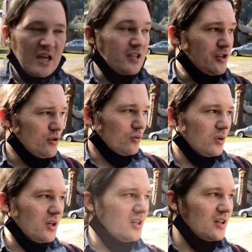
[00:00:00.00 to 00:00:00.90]
And
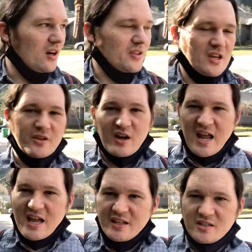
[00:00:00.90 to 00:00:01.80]
you, on the other
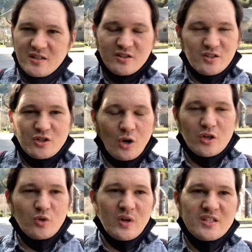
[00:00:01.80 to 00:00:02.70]
hand, is a
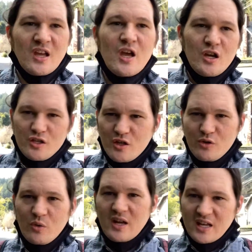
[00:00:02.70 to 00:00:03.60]
dark twist,
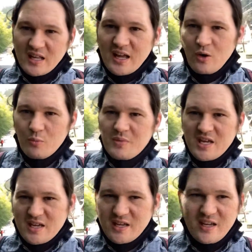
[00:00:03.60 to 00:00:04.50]
you can help
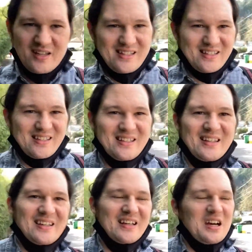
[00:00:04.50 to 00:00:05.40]
me
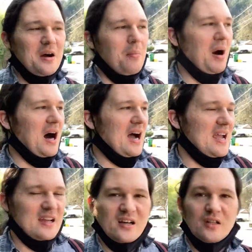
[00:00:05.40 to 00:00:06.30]

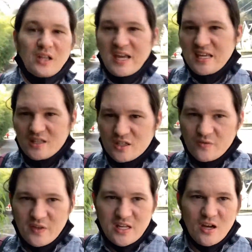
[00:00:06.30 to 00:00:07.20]
by liking this
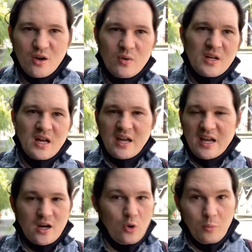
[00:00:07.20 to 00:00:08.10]
video. I
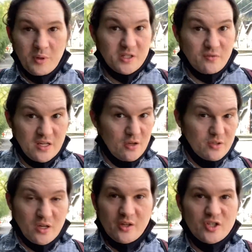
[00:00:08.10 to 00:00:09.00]
got a whole bunch of
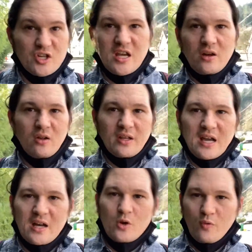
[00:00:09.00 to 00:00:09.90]
videos on this channel. I
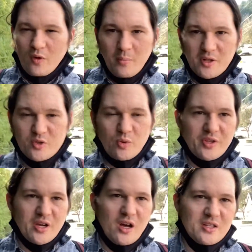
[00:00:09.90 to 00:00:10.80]
got over a month's
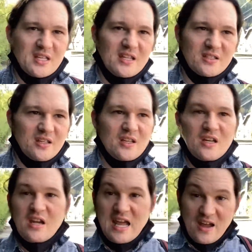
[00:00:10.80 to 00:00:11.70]
worth of content
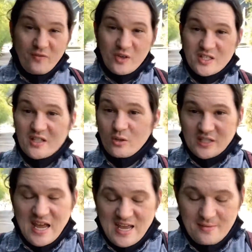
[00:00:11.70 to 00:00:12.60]
every single
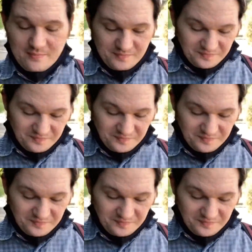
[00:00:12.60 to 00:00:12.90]
day.